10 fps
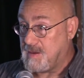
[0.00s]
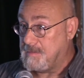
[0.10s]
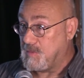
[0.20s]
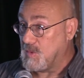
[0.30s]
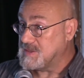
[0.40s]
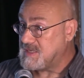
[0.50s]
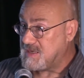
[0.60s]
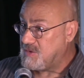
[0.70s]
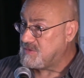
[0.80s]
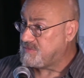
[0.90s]
on boards
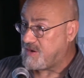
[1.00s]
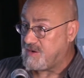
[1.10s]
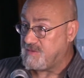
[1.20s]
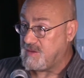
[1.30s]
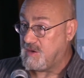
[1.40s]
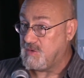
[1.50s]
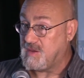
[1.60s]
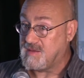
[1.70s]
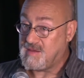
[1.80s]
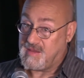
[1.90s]
and it was very you know
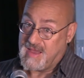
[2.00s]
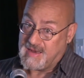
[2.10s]
you could tell